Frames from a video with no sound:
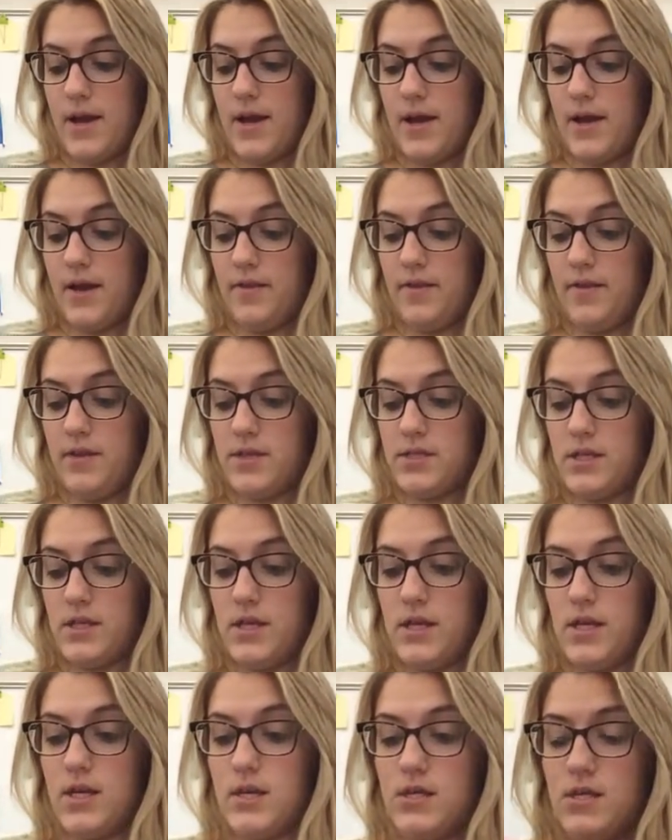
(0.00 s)
and this
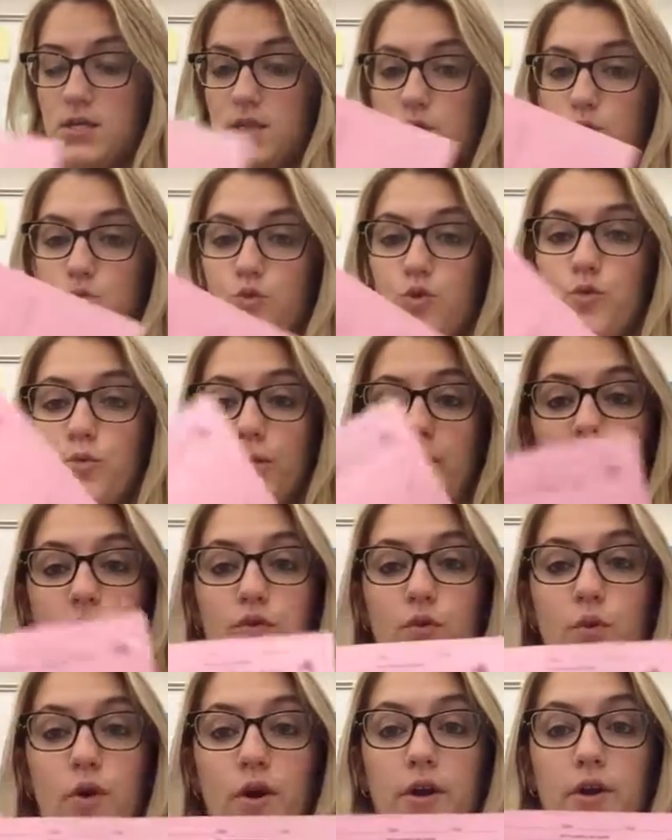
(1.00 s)
is the rubric
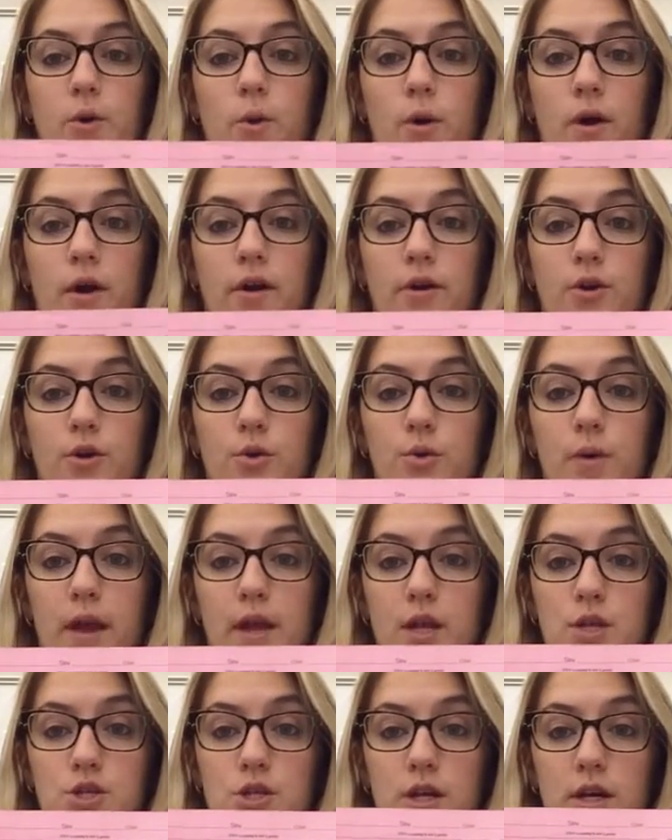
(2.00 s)
for your new
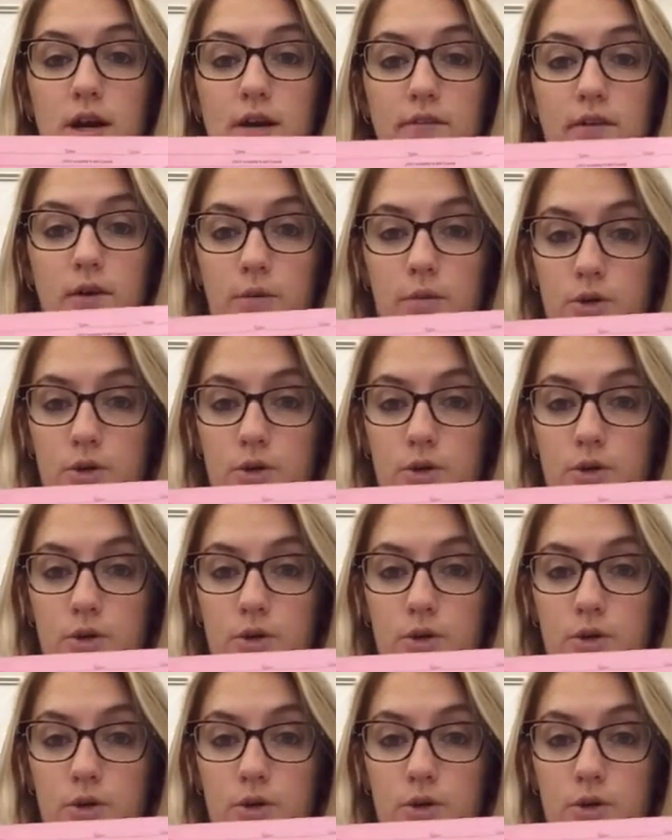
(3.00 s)
Asia cover,